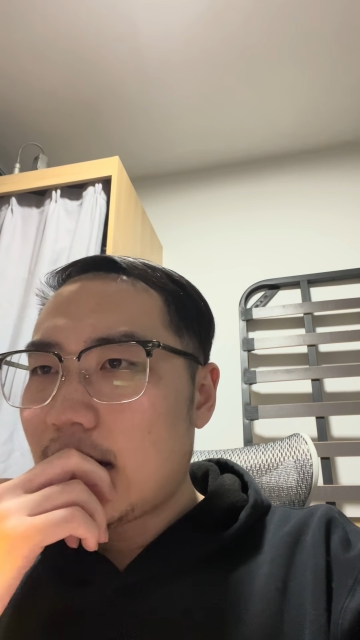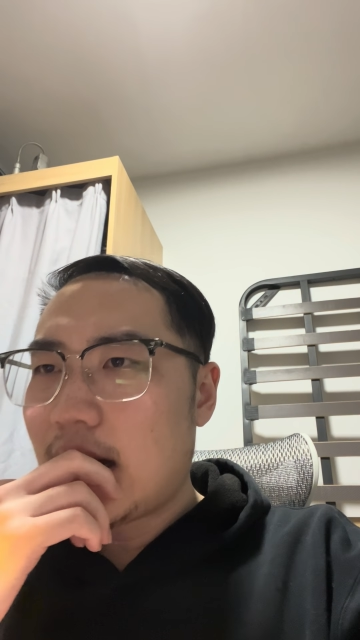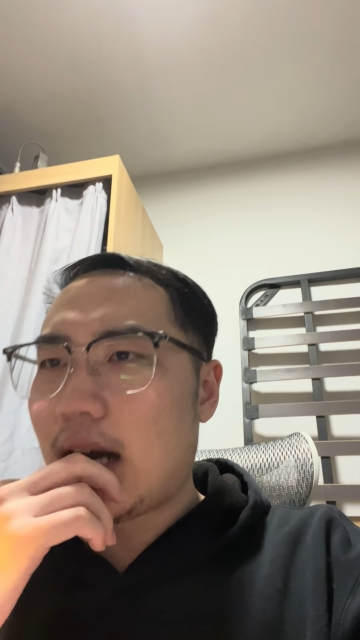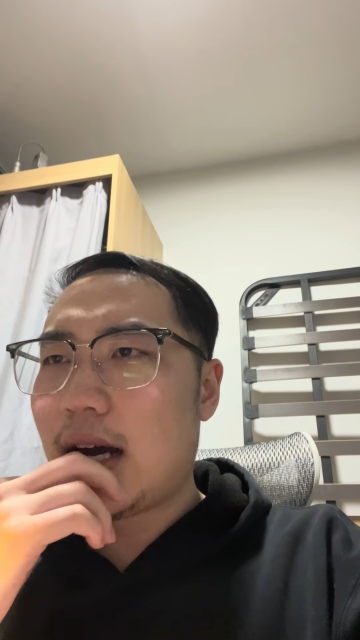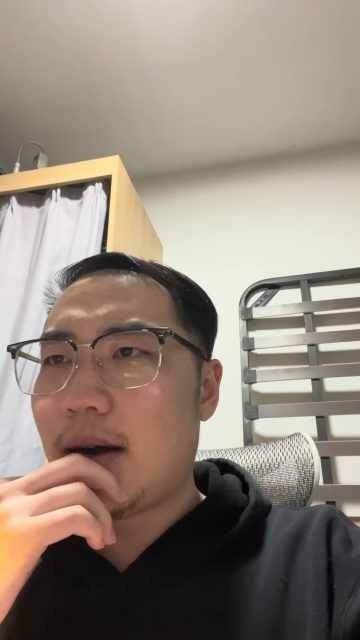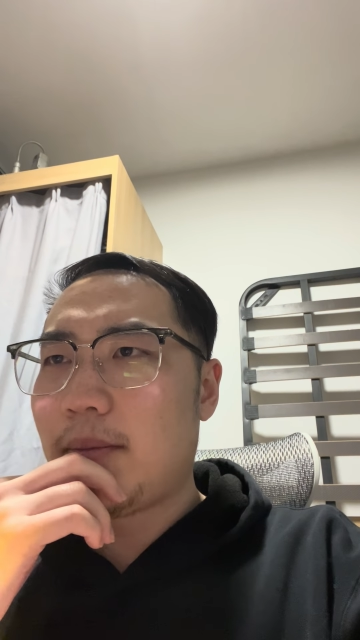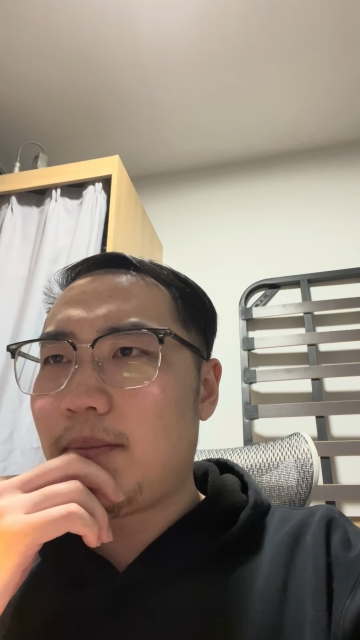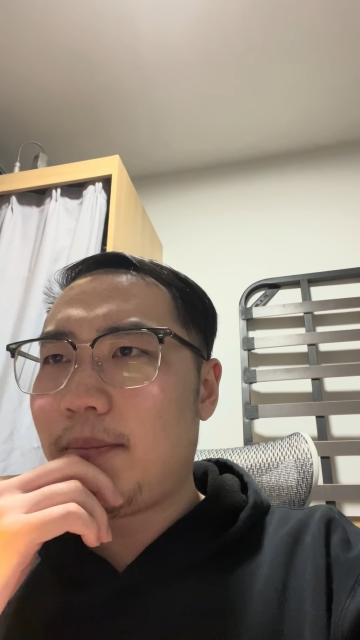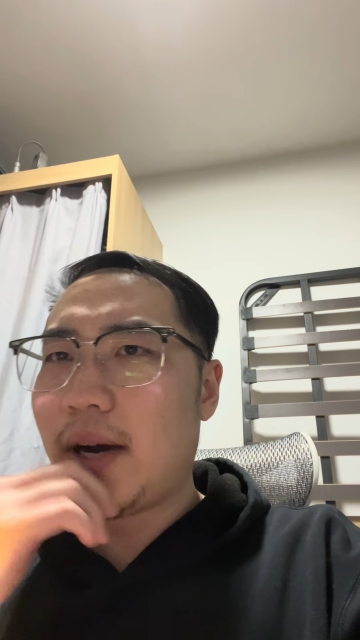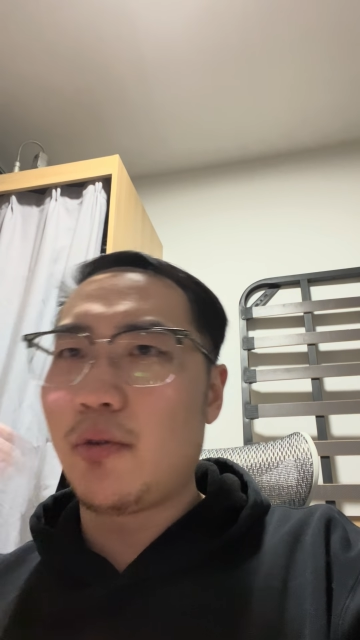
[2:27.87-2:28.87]

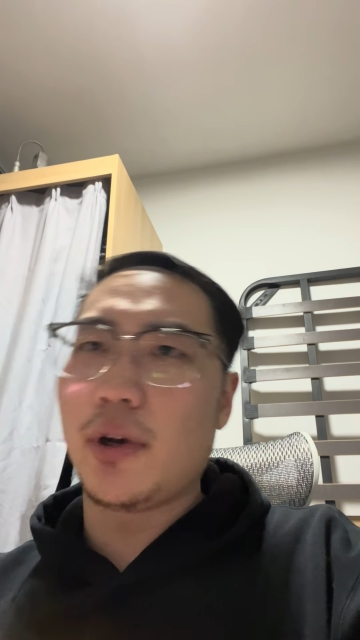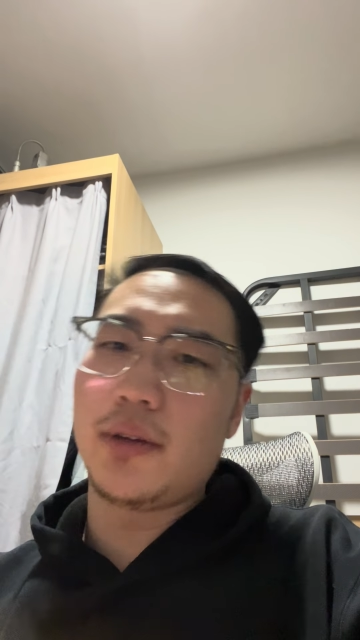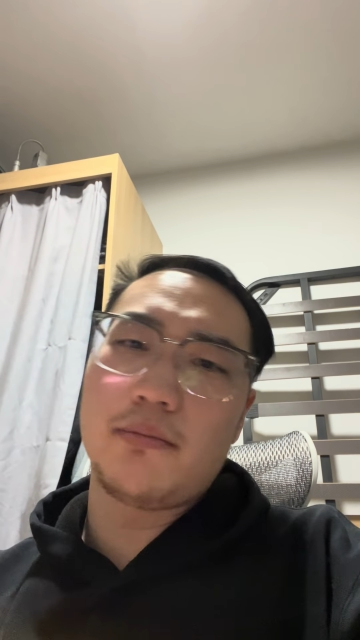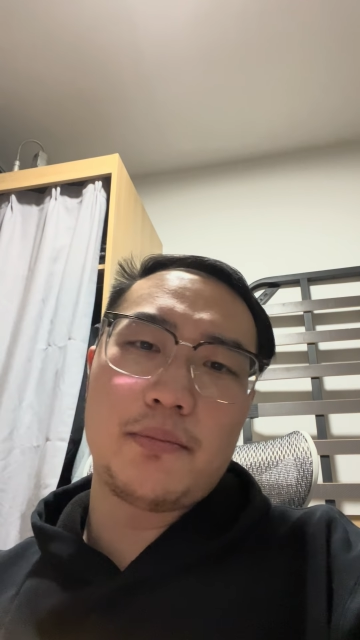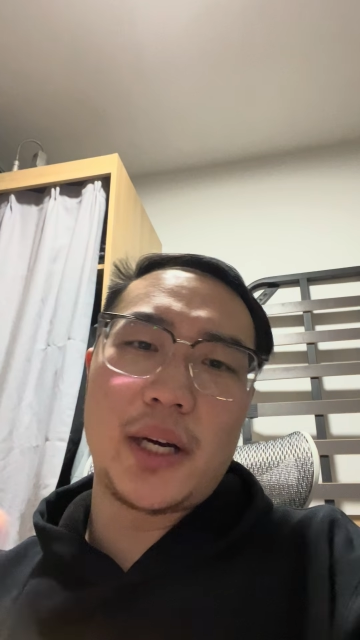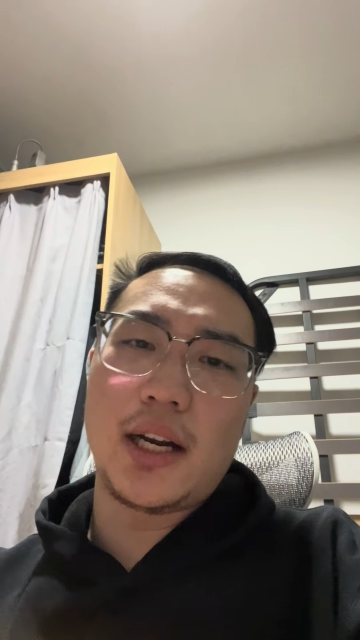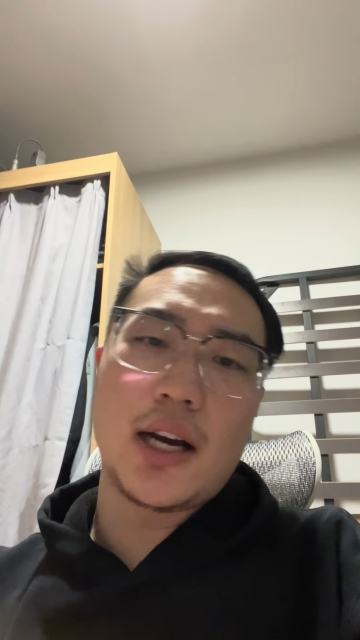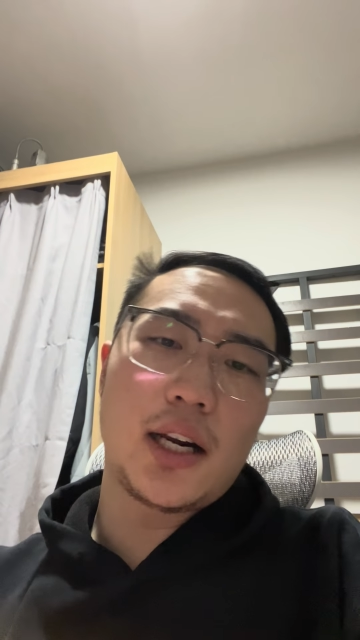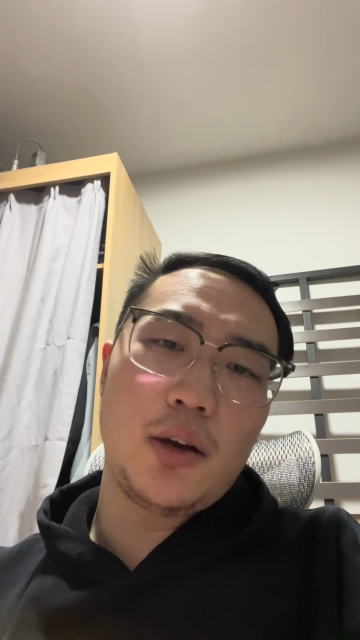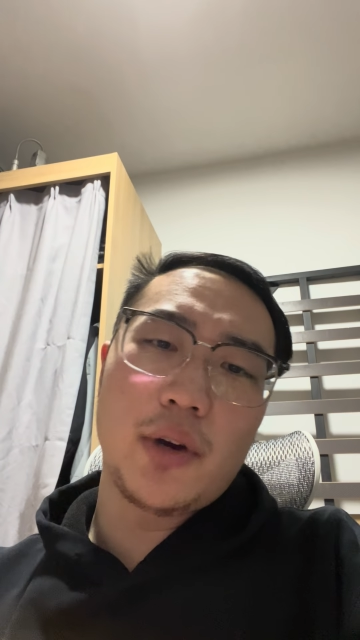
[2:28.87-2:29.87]
But
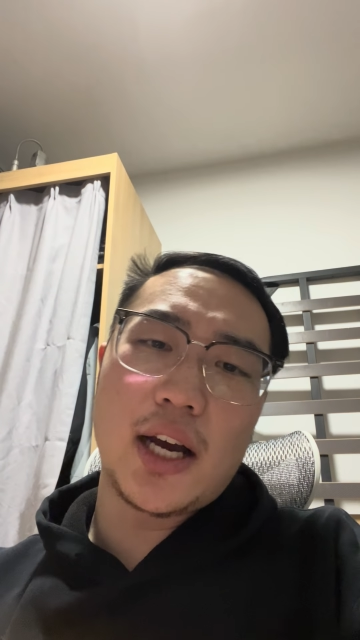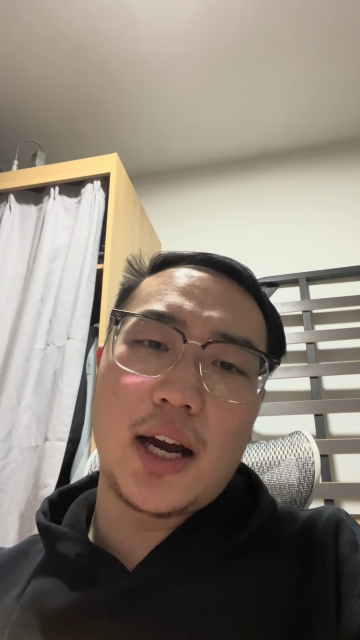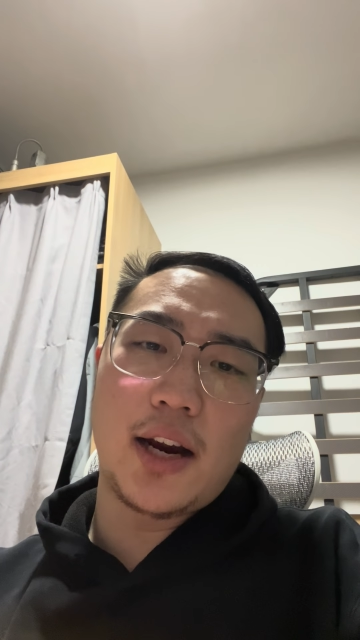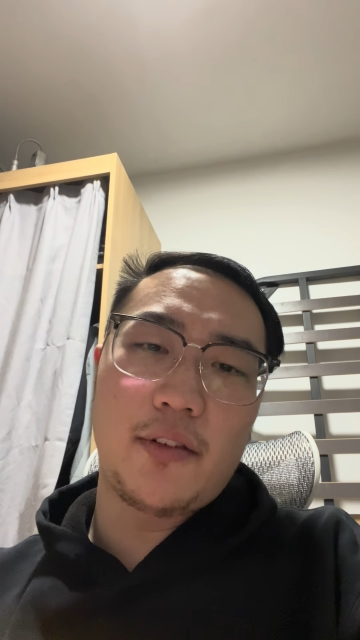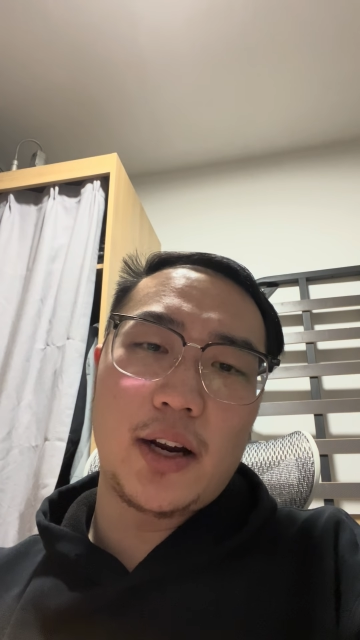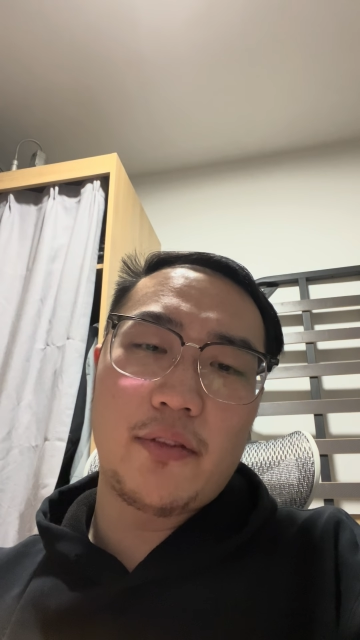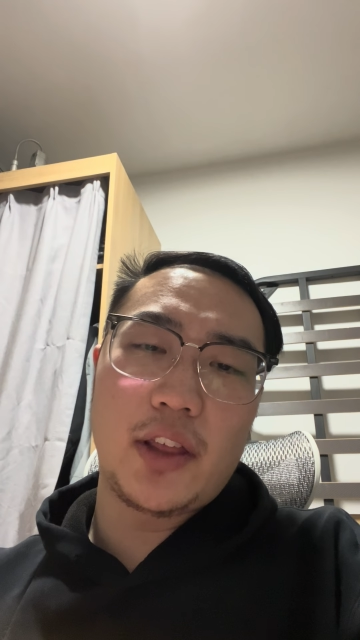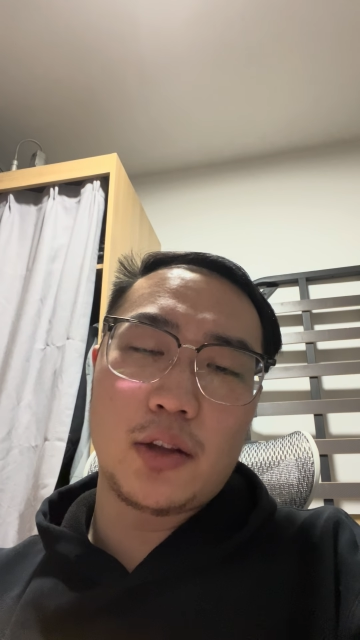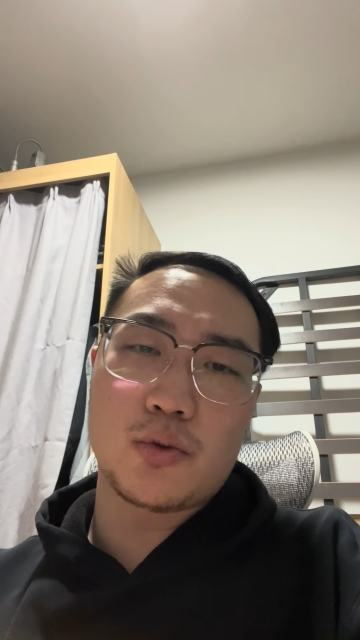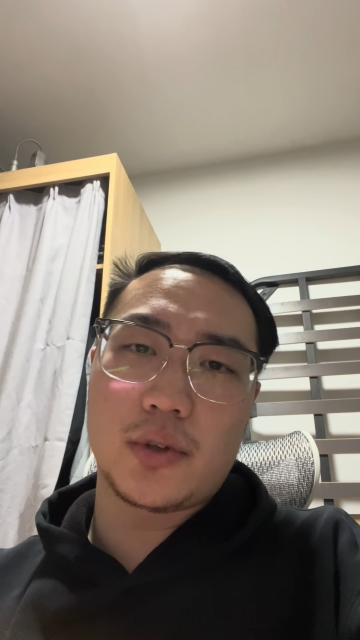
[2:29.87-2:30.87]
luckily we got
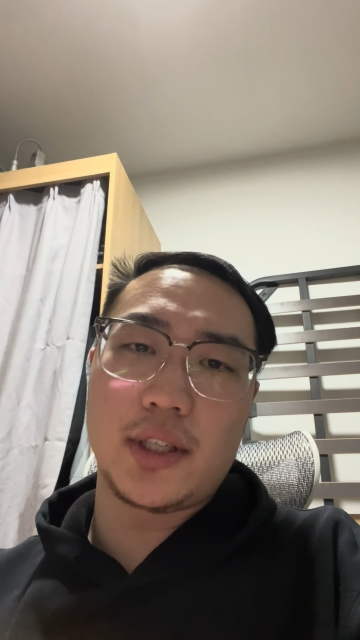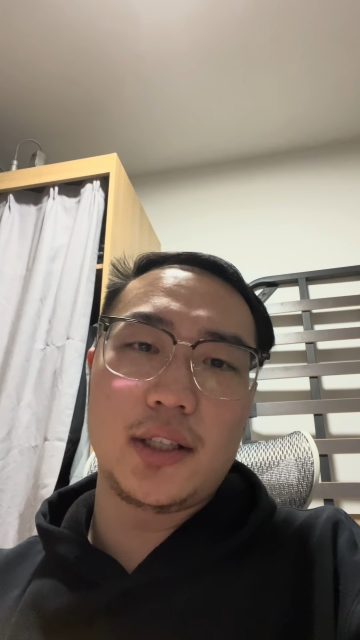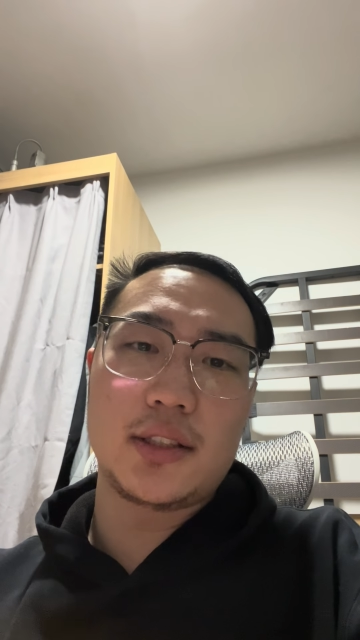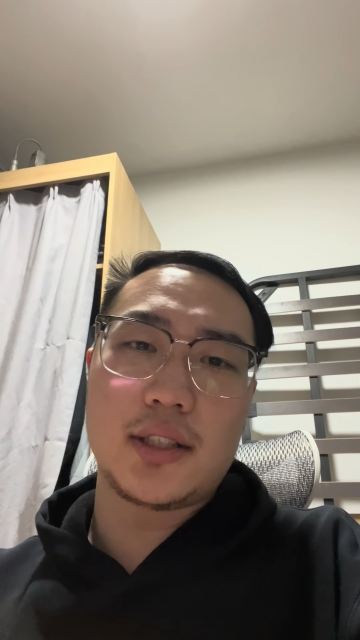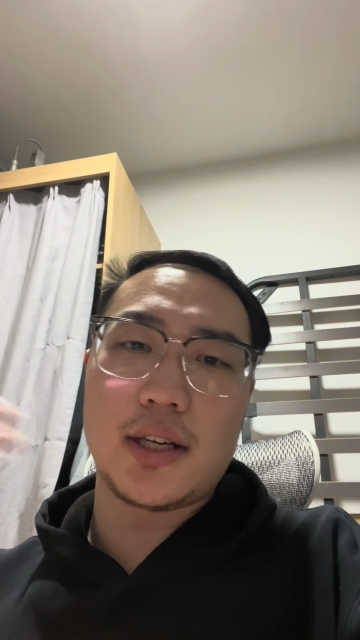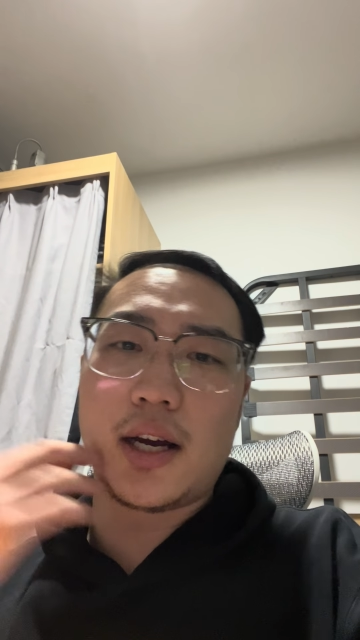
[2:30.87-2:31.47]
everything sorted,